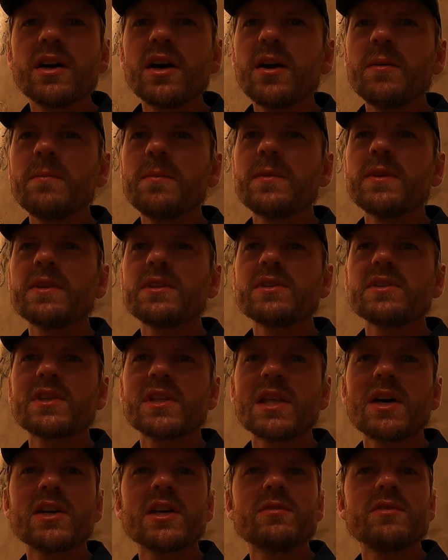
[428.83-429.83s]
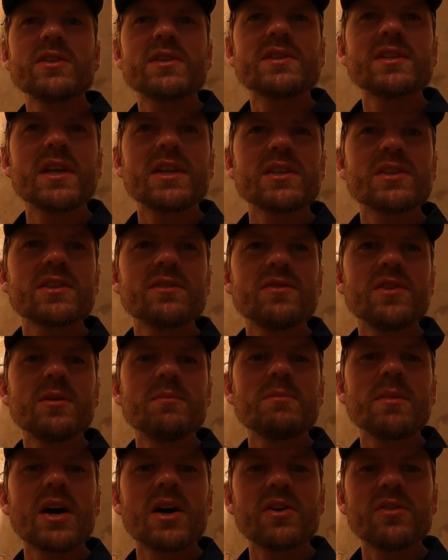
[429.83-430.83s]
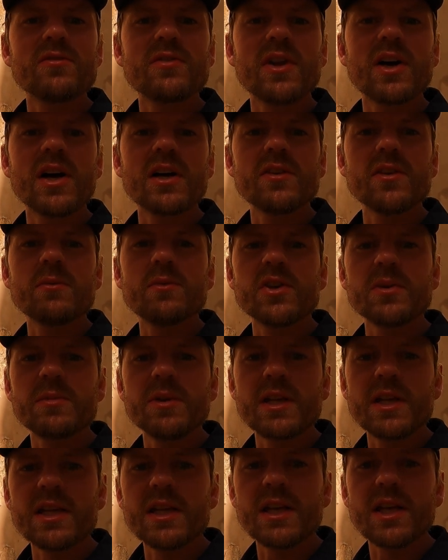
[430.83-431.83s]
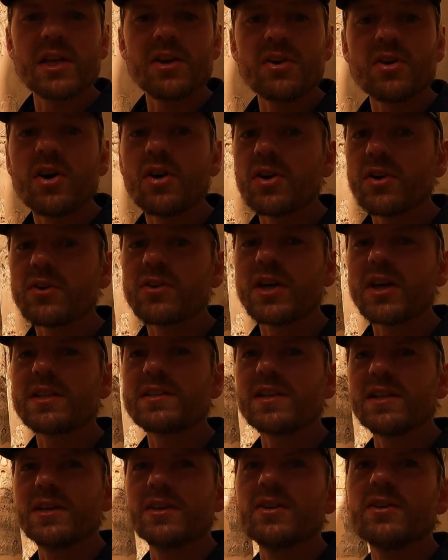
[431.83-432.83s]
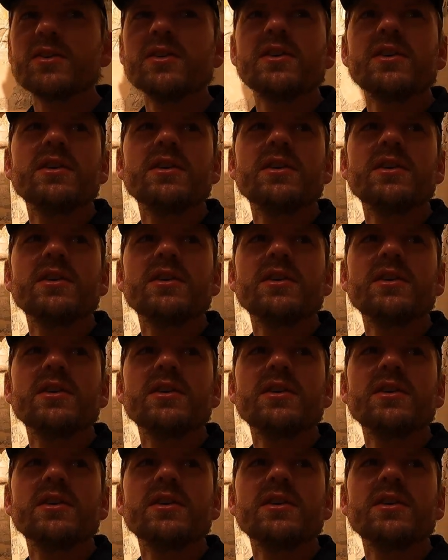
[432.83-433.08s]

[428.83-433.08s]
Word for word: Um, so that'll give you a sense of the amount of light that would have been in here. Not a great deal.